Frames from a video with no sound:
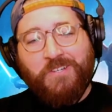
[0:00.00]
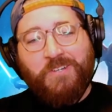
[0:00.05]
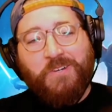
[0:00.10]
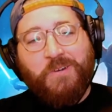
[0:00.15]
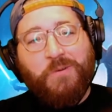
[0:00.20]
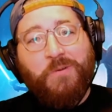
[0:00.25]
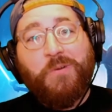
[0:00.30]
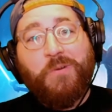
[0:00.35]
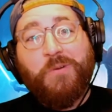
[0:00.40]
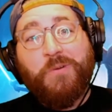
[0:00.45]

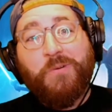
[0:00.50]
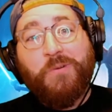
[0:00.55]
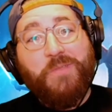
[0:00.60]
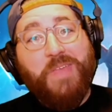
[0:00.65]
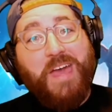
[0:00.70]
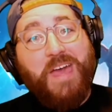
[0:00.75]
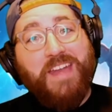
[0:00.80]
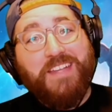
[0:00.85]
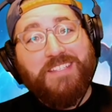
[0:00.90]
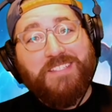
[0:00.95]
whew,
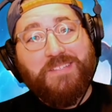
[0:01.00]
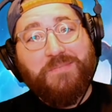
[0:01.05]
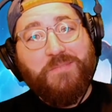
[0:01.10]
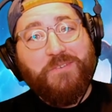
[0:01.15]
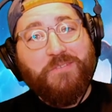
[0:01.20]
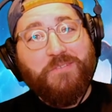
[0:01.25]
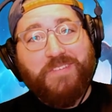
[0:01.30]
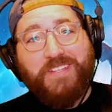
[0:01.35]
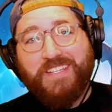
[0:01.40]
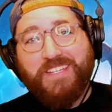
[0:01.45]
that is a
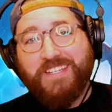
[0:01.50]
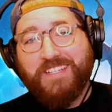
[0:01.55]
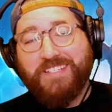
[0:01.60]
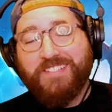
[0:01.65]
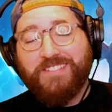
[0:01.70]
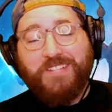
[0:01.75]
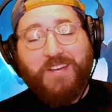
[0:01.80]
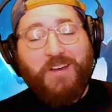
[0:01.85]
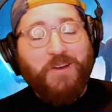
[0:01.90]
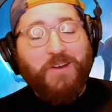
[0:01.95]
movie.
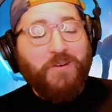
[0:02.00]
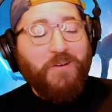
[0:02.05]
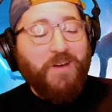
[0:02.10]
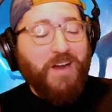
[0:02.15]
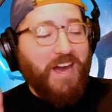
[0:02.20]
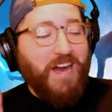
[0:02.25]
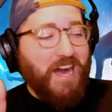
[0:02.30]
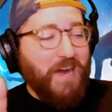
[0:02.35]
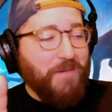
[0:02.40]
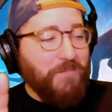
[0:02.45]

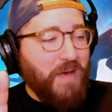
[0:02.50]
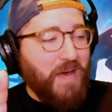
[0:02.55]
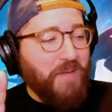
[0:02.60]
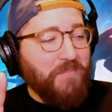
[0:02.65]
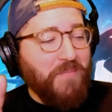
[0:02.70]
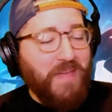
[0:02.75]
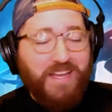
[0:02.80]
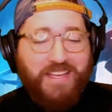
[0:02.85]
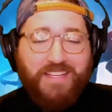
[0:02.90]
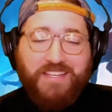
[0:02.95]
So I'm
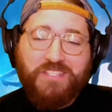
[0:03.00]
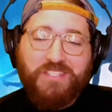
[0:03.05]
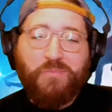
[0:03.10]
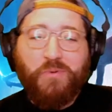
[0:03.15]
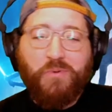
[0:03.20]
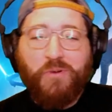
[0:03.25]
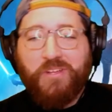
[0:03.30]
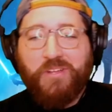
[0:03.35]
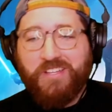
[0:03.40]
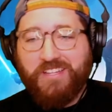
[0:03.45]
not going to
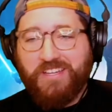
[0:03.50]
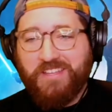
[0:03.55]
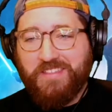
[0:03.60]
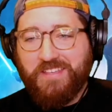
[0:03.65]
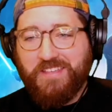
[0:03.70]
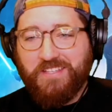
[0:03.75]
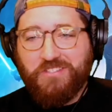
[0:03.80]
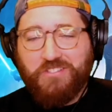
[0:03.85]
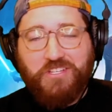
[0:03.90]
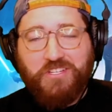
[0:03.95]
spoil
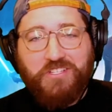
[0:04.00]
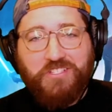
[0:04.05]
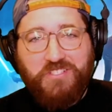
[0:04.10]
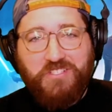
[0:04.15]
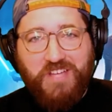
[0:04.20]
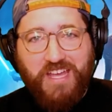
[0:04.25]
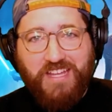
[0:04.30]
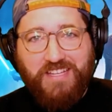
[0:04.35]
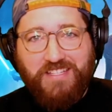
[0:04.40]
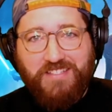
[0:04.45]
anything just
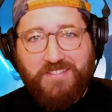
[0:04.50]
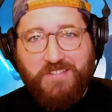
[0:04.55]
yet,